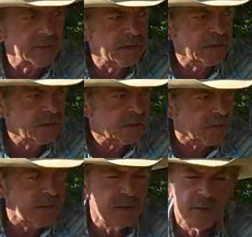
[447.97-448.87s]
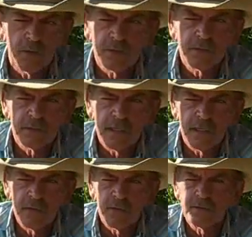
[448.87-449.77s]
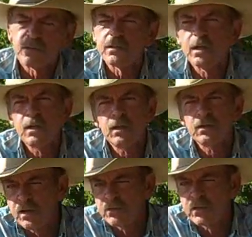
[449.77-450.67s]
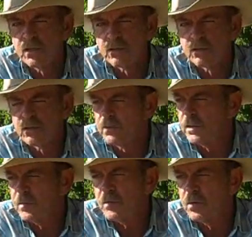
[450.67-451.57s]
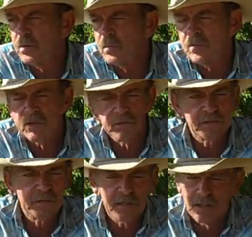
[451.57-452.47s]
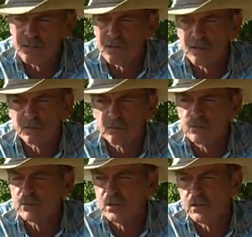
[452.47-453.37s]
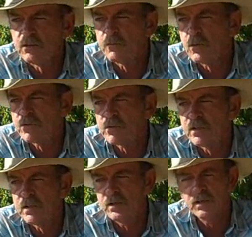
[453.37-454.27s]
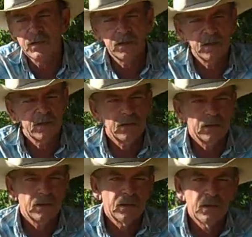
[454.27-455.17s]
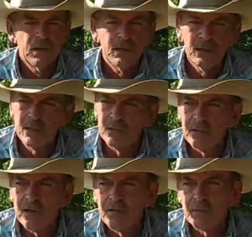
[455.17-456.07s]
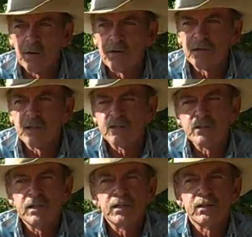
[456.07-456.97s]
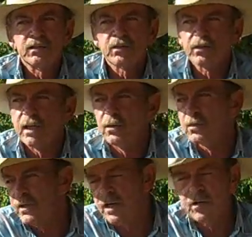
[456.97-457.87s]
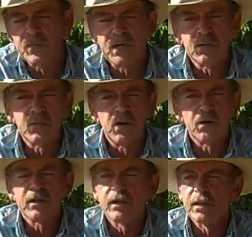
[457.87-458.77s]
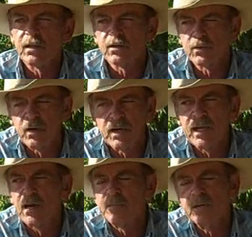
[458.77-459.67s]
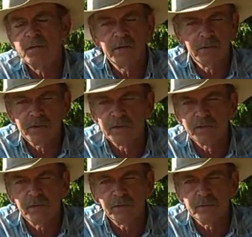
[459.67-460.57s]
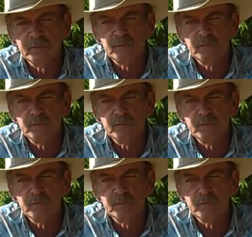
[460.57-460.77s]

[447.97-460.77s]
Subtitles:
to treating horses like horses. Trainers out there, don't get me wrong. I mean, there's tons of them. And unfortunately, they don't have the marketing skills, or they don't care about the marketing. They are quite happy doing what they're doing.